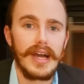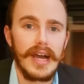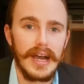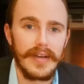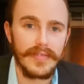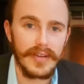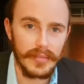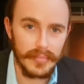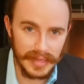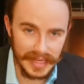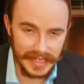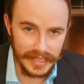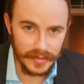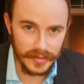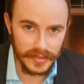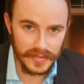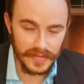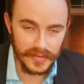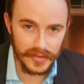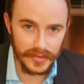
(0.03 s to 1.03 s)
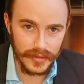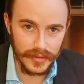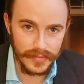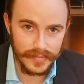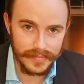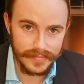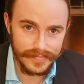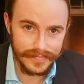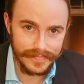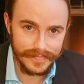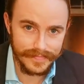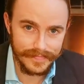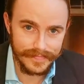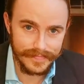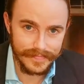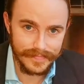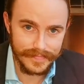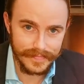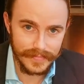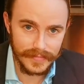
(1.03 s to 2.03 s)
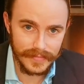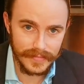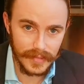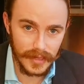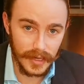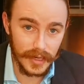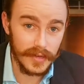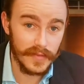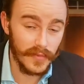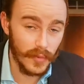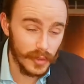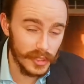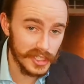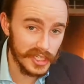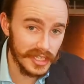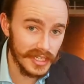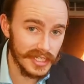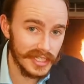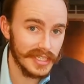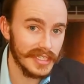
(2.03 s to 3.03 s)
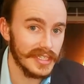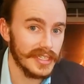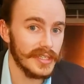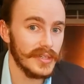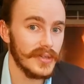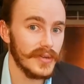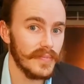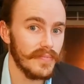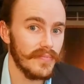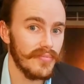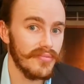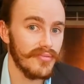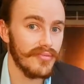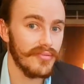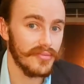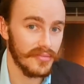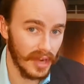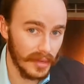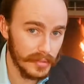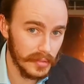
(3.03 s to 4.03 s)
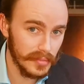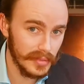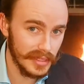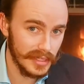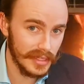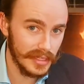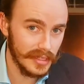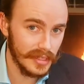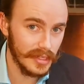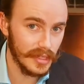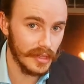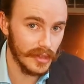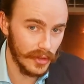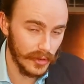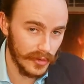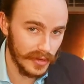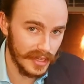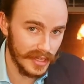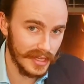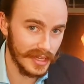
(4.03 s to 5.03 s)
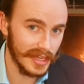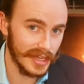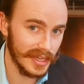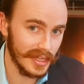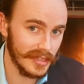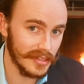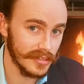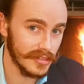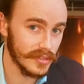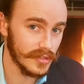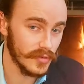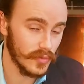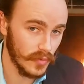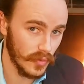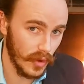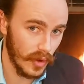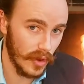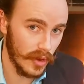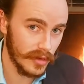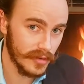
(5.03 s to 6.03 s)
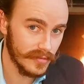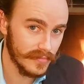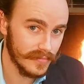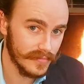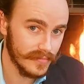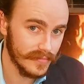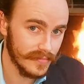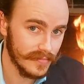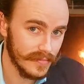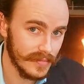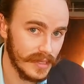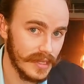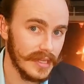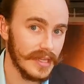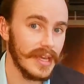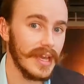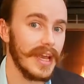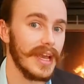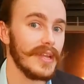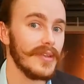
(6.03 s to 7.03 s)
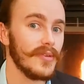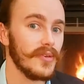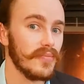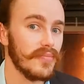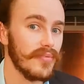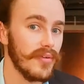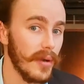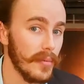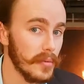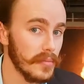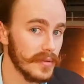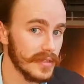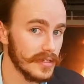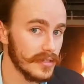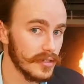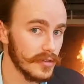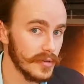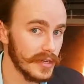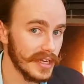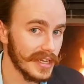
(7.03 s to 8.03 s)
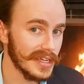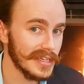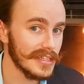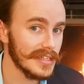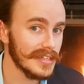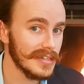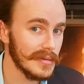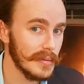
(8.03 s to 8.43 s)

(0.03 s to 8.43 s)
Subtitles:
I've got bad news for you. Unfortunately, you're probably learning English wrong, and you're probably doing it